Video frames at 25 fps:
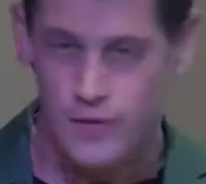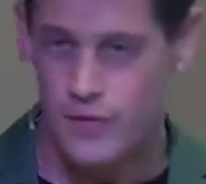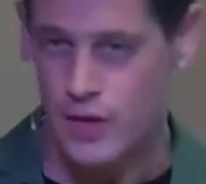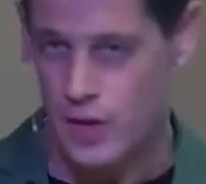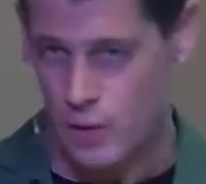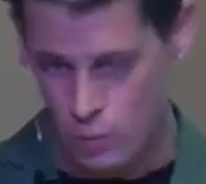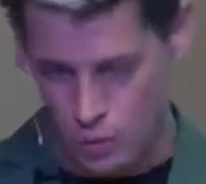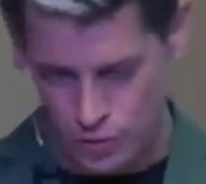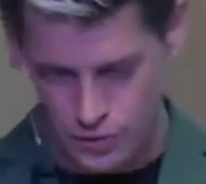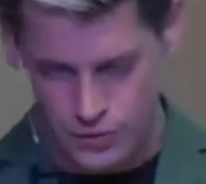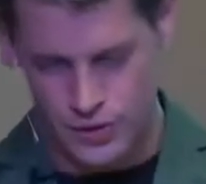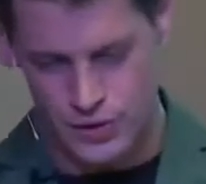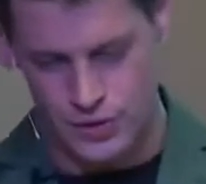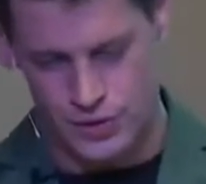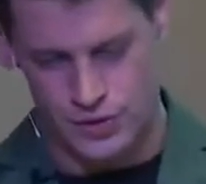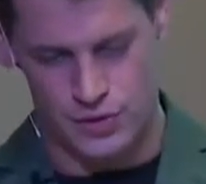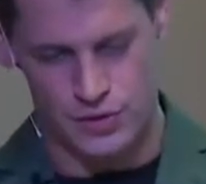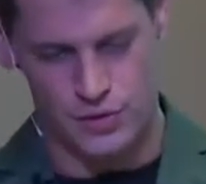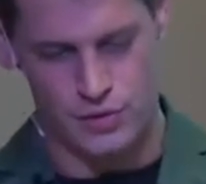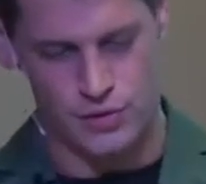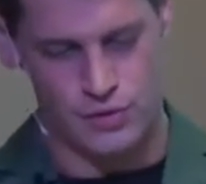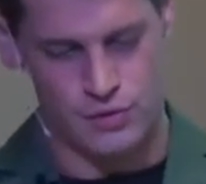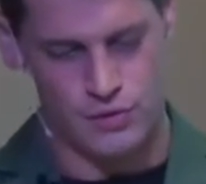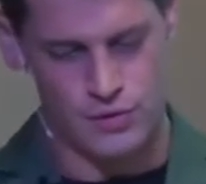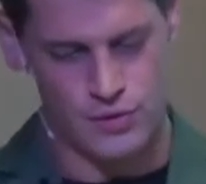They wanted
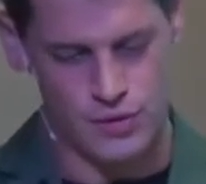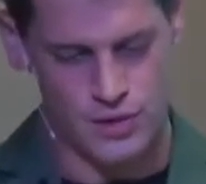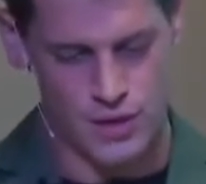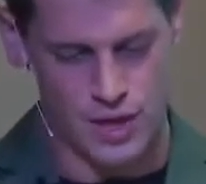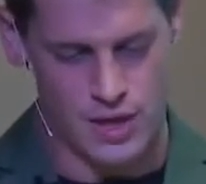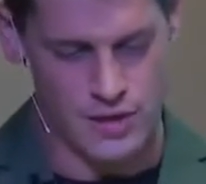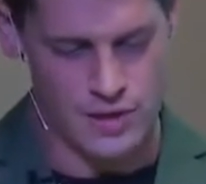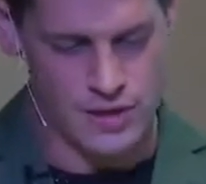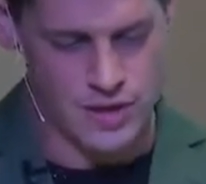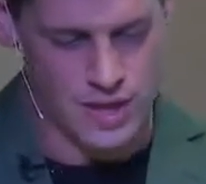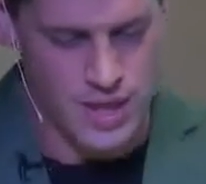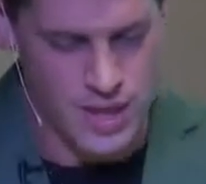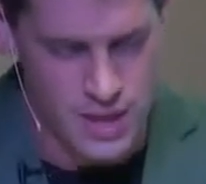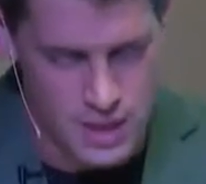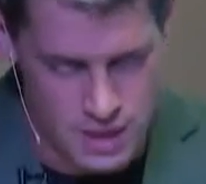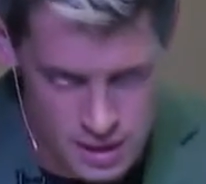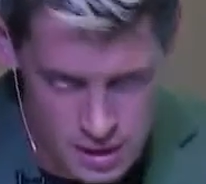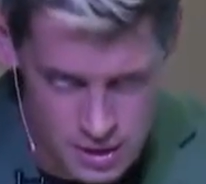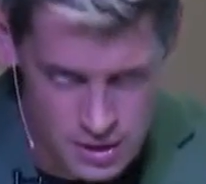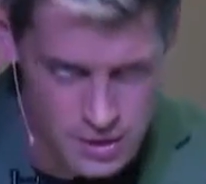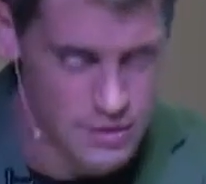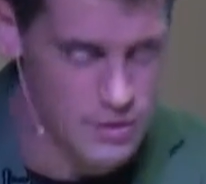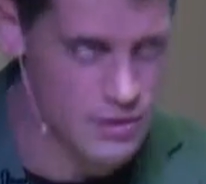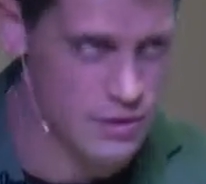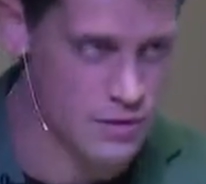to say
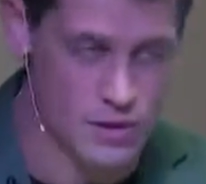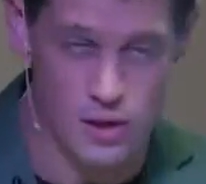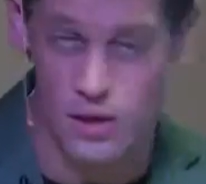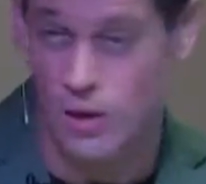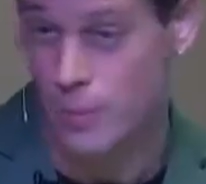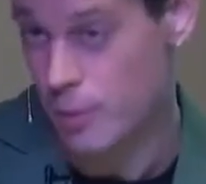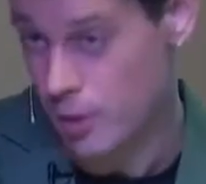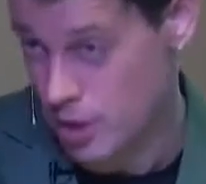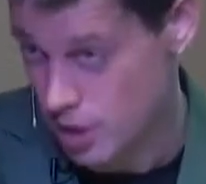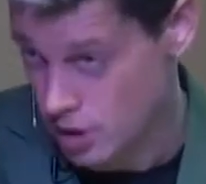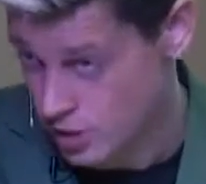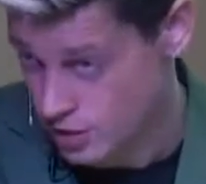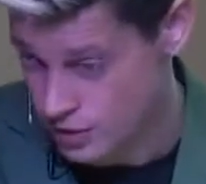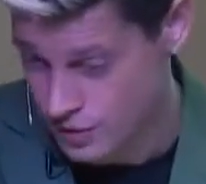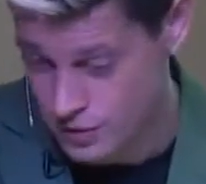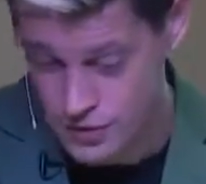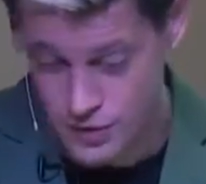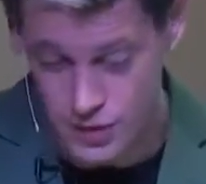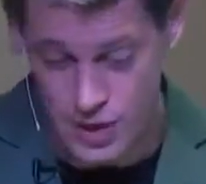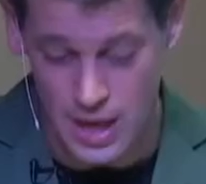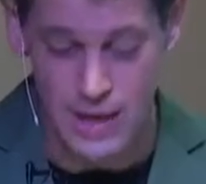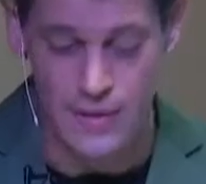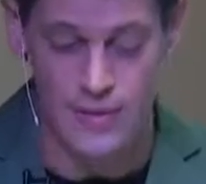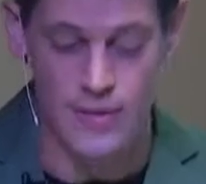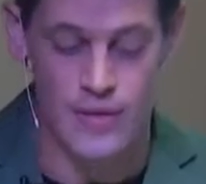these
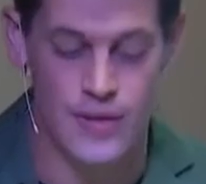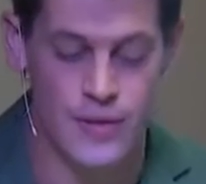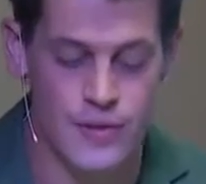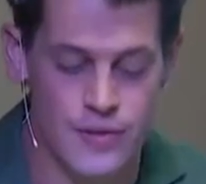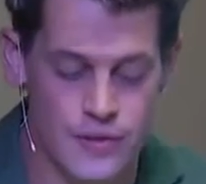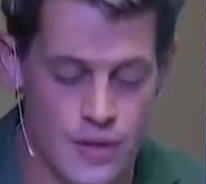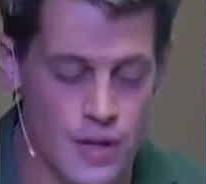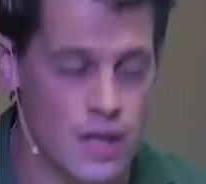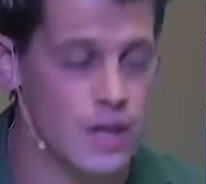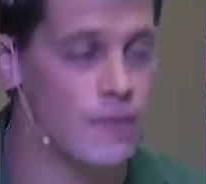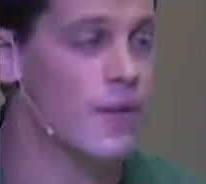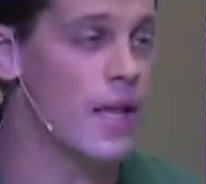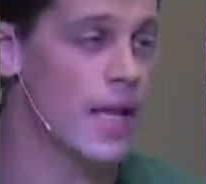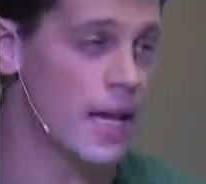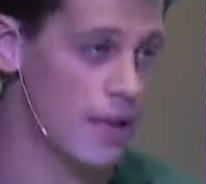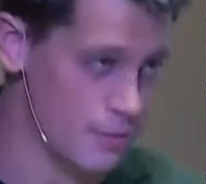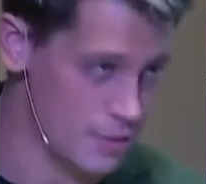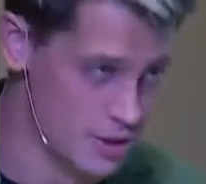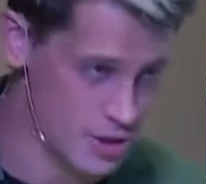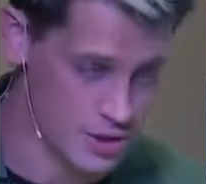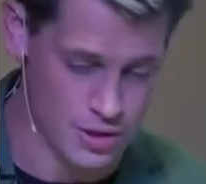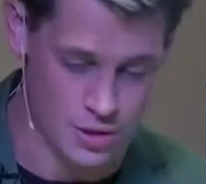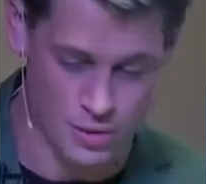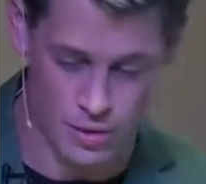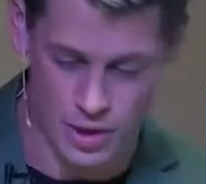opinions and this kind of
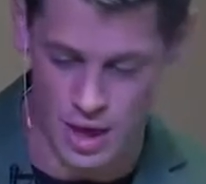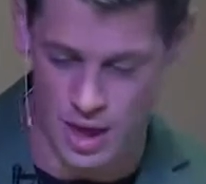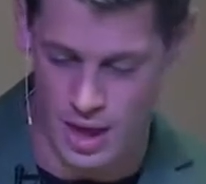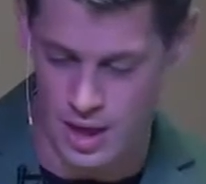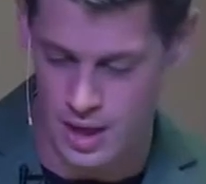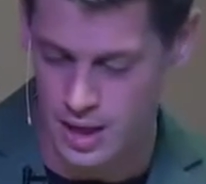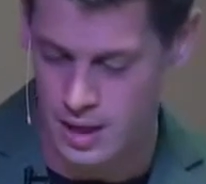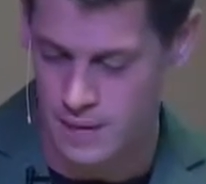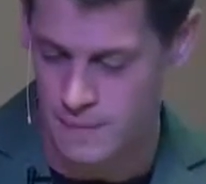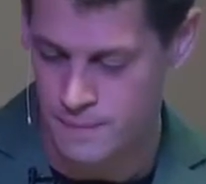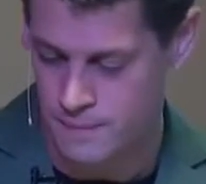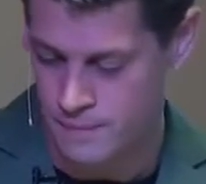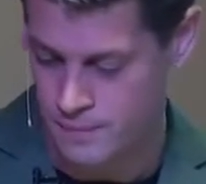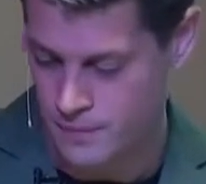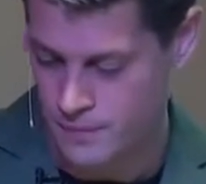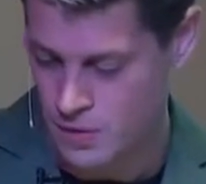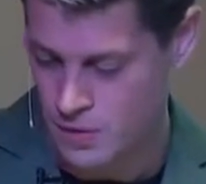language is okay,